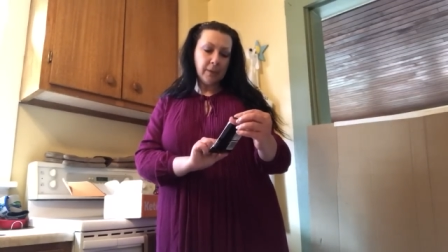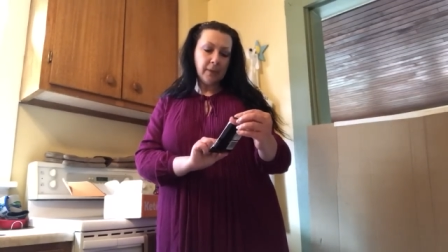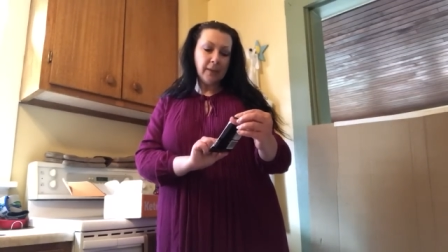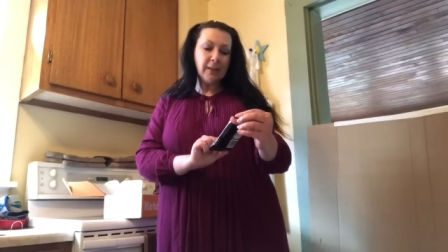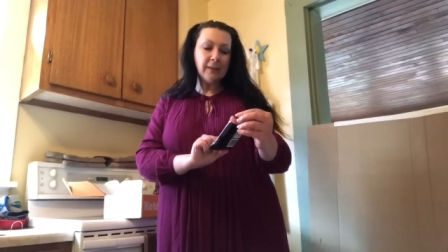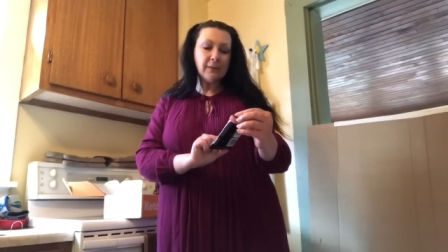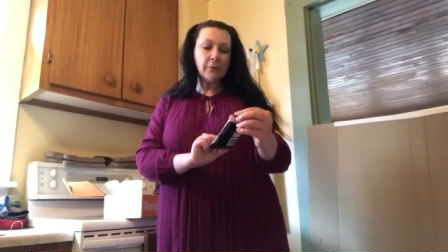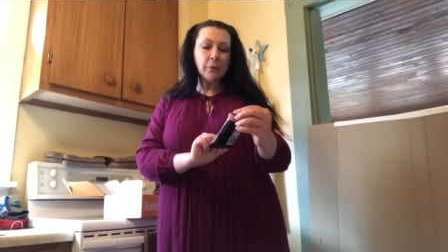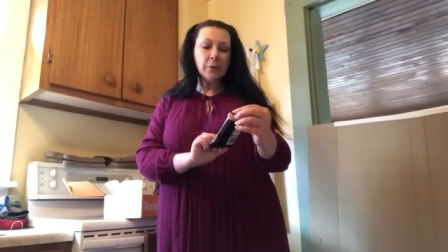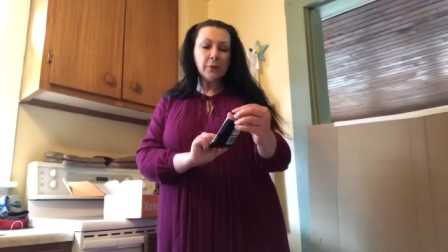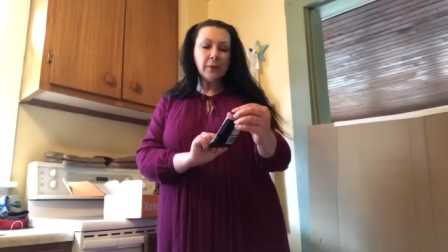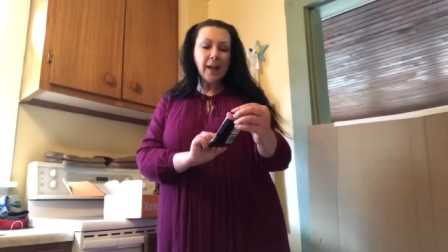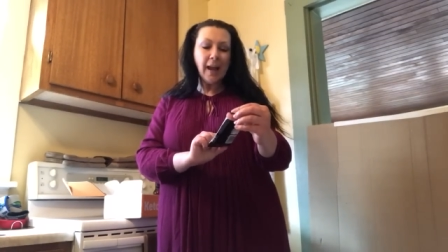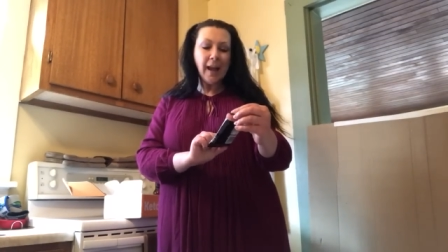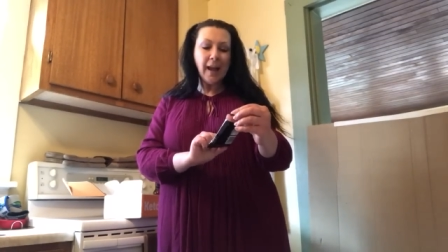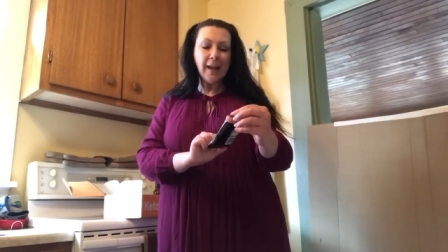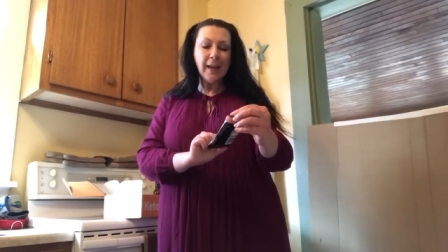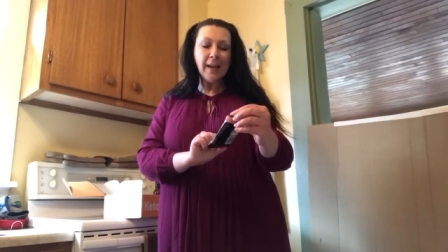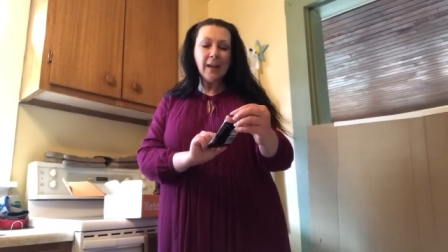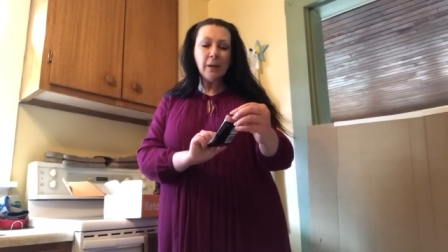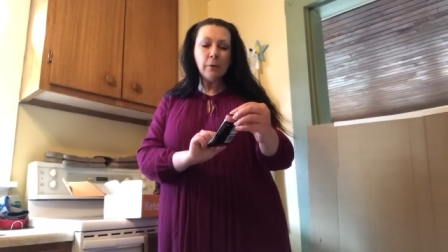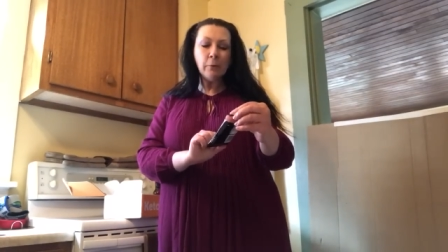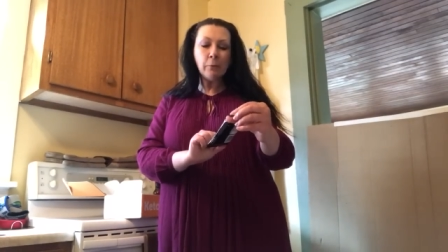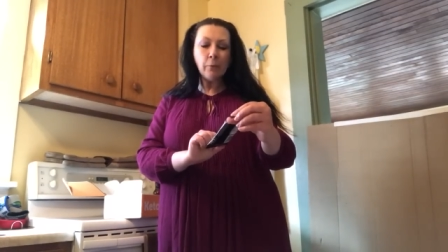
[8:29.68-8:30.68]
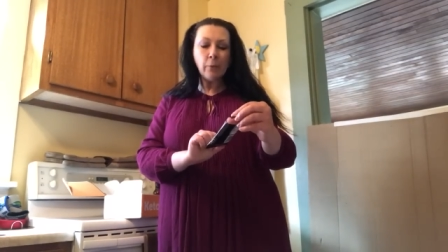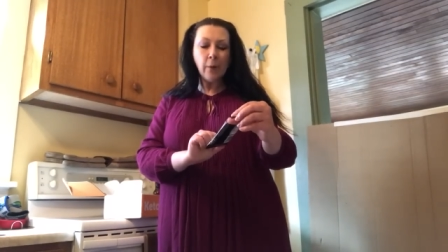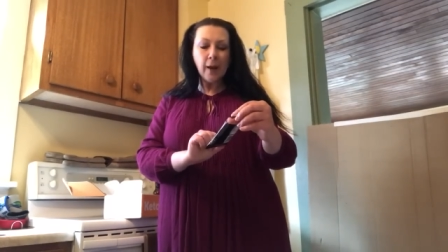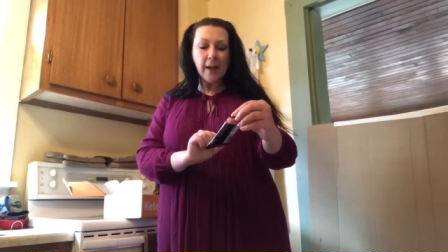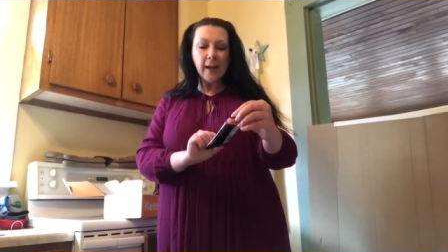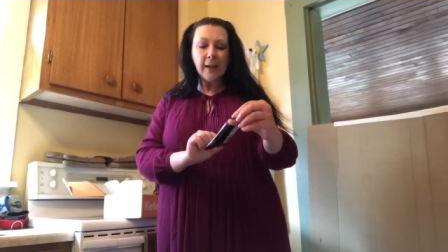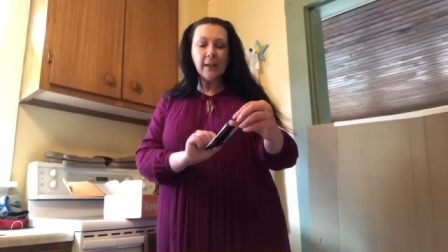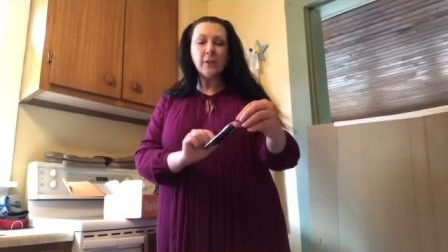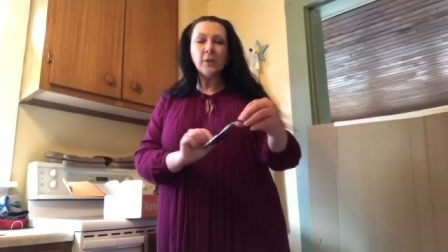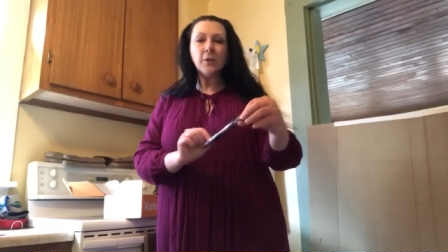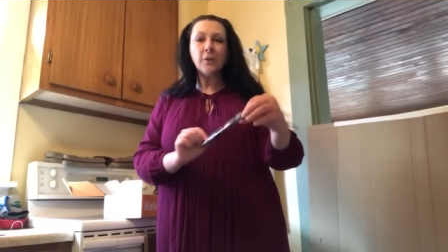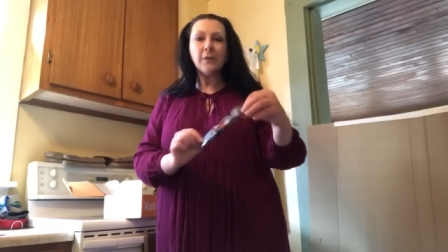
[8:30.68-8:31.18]
These are tangy
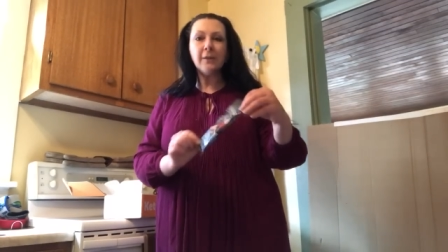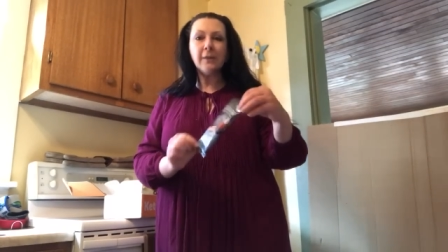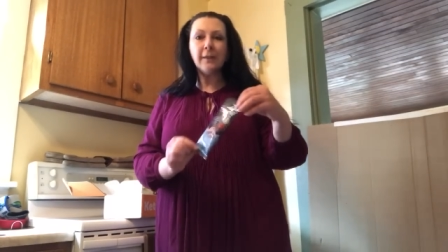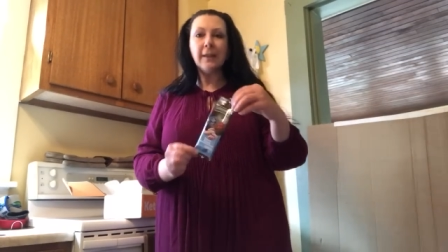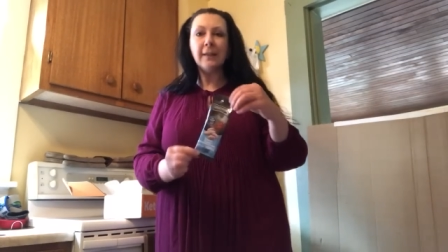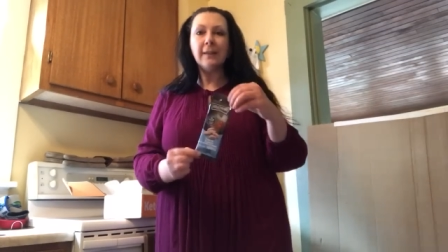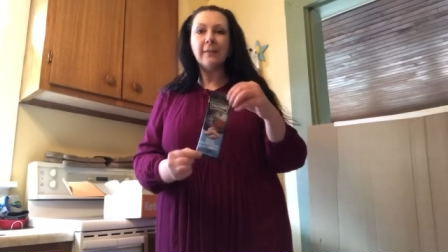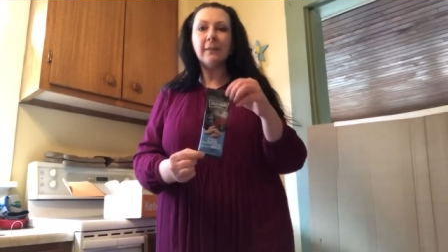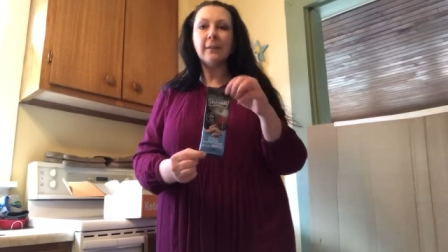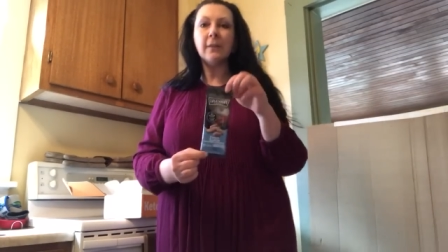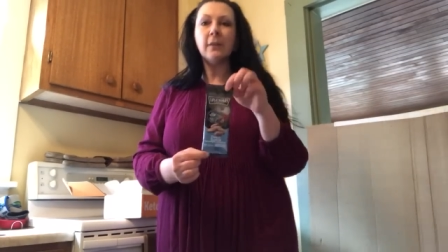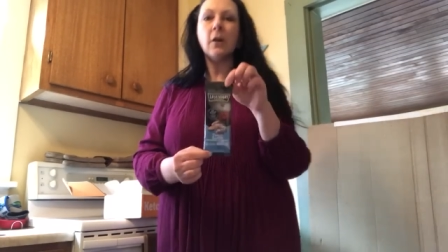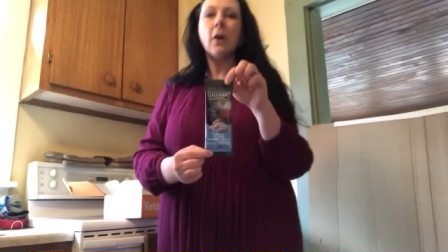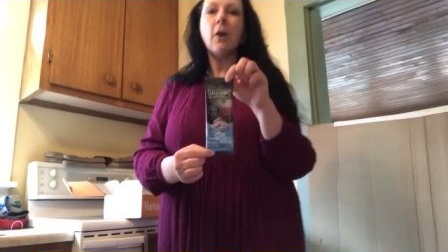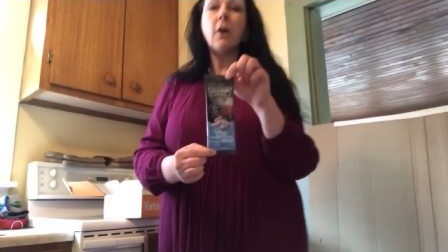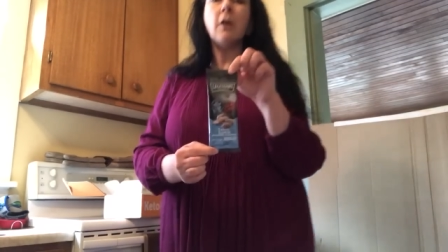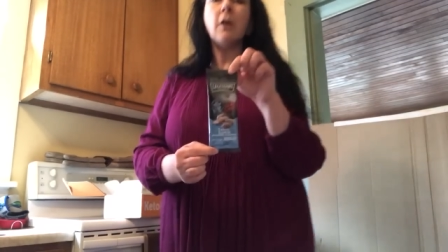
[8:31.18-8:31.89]
ranch seasoned